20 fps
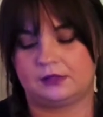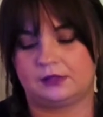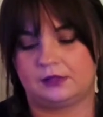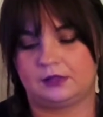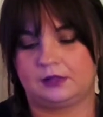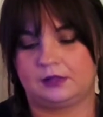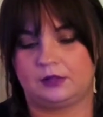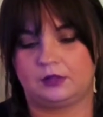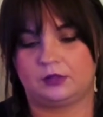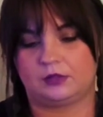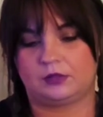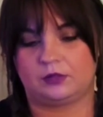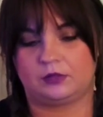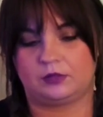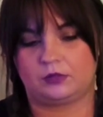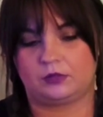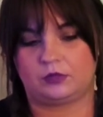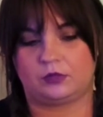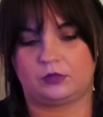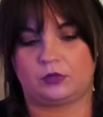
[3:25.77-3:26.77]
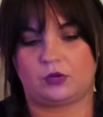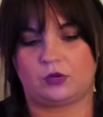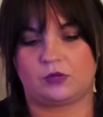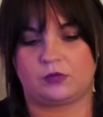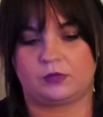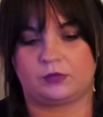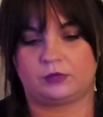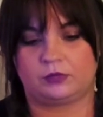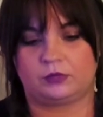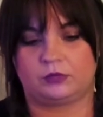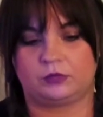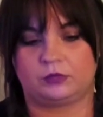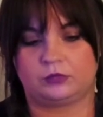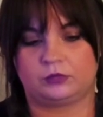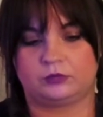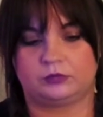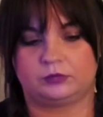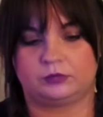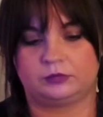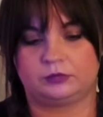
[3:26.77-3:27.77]

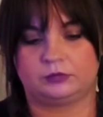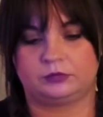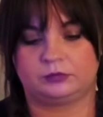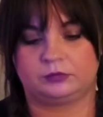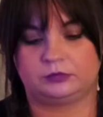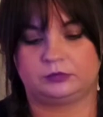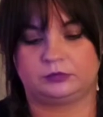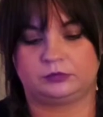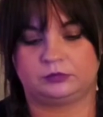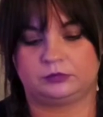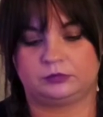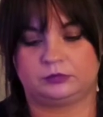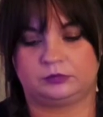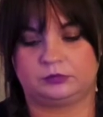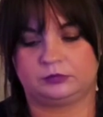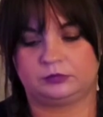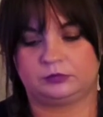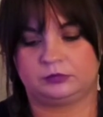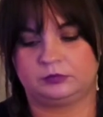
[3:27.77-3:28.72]
(no one is talking)